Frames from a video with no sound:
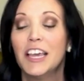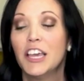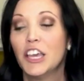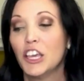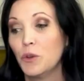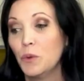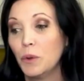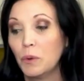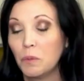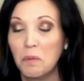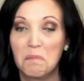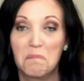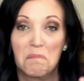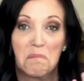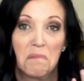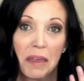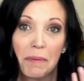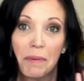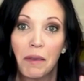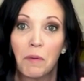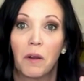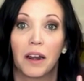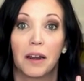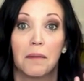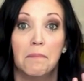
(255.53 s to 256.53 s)
You would
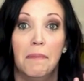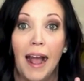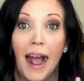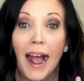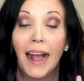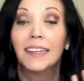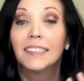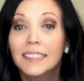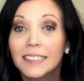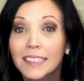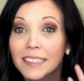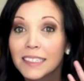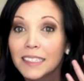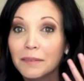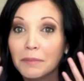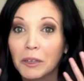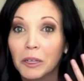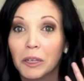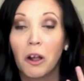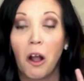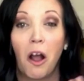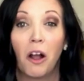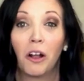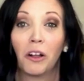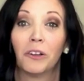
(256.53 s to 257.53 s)
maybe want a mask, some
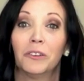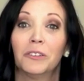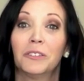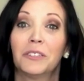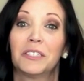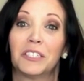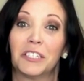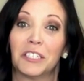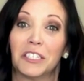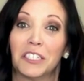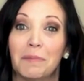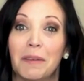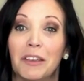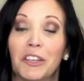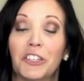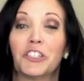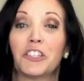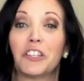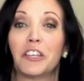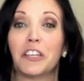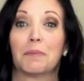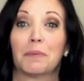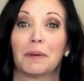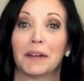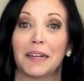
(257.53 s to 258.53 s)
goggles, just to make sure
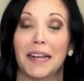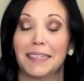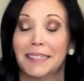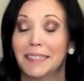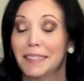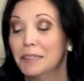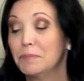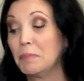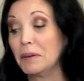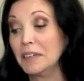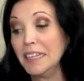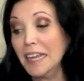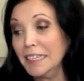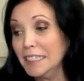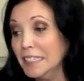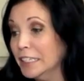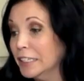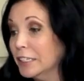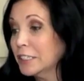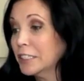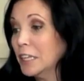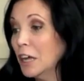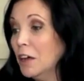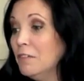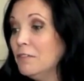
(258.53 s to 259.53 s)
that you're protecting
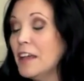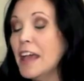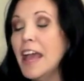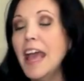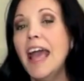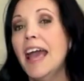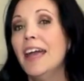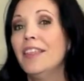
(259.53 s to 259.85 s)
yourself.